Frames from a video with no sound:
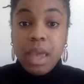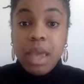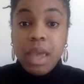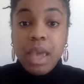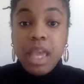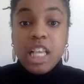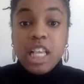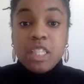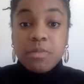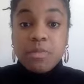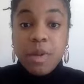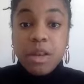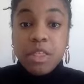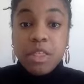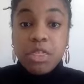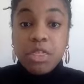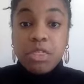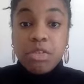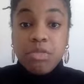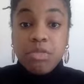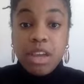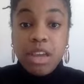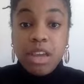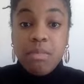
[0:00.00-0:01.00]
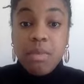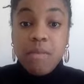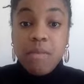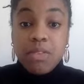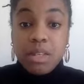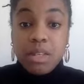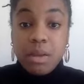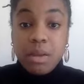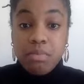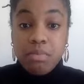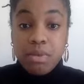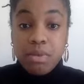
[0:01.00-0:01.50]
He spent 3
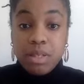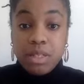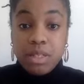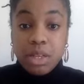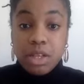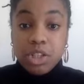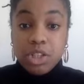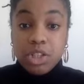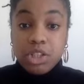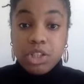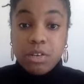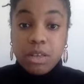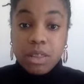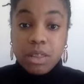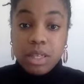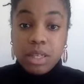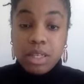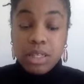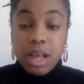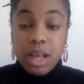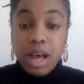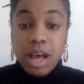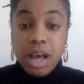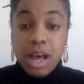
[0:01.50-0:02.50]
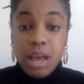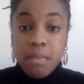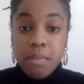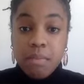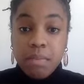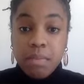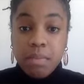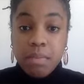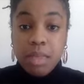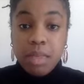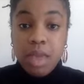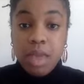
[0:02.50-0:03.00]
months in prison during this
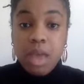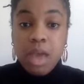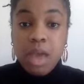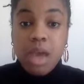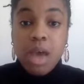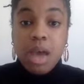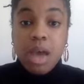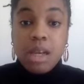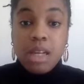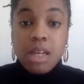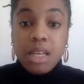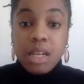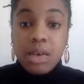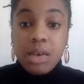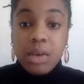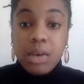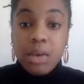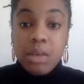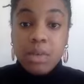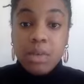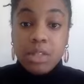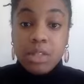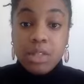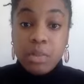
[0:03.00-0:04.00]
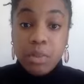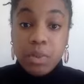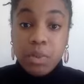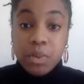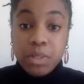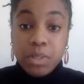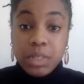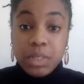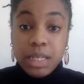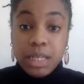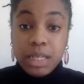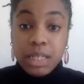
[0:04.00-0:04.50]
time, until he was
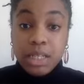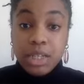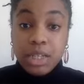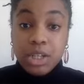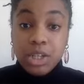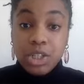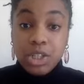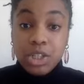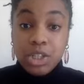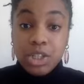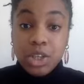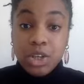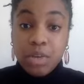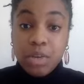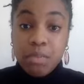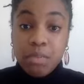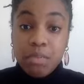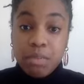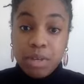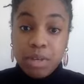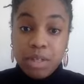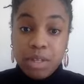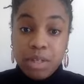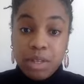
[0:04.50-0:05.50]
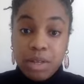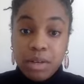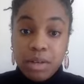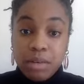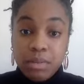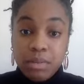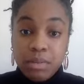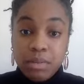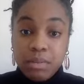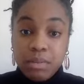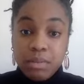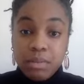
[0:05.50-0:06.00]
deported to
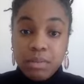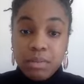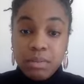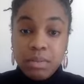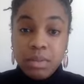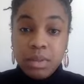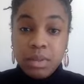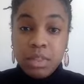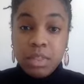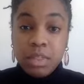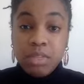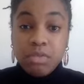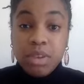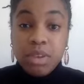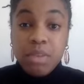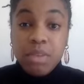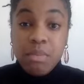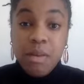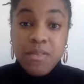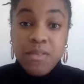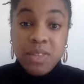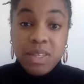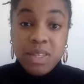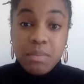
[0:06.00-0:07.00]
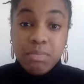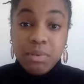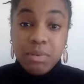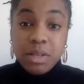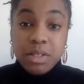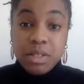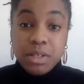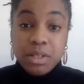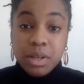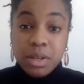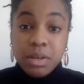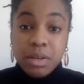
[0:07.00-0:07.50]
Britain. 3 months in
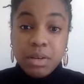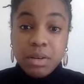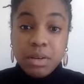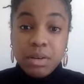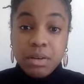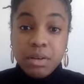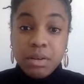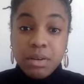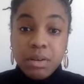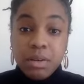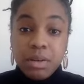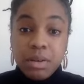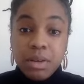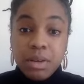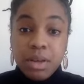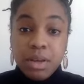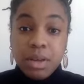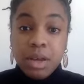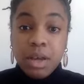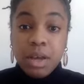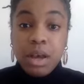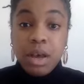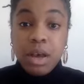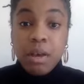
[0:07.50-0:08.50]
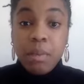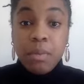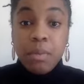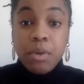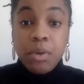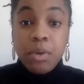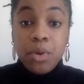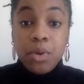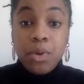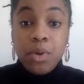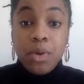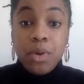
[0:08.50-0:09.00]
prison,
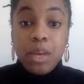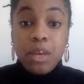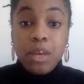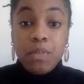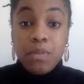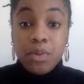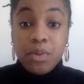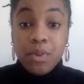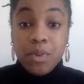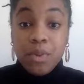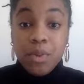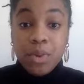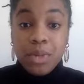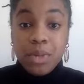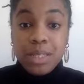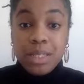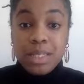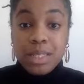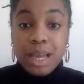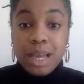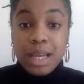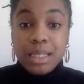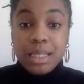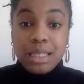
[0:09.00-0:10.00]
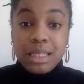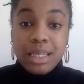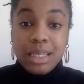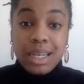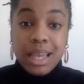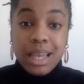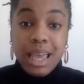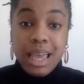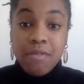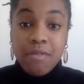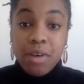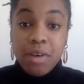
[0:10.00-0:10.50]
purely for standing
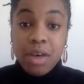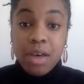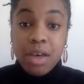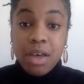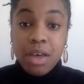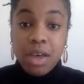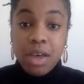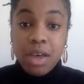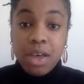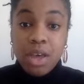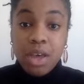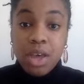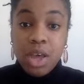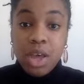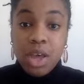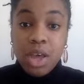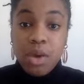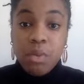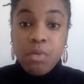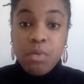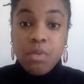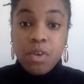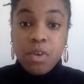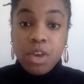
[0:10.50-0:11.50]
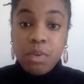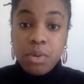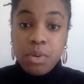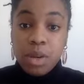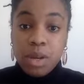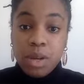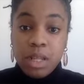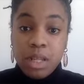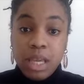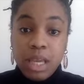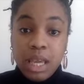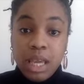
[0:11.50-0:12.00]
together with a
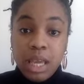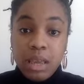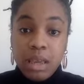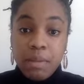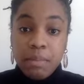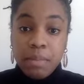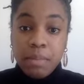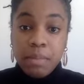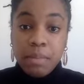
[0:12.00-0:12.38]
community.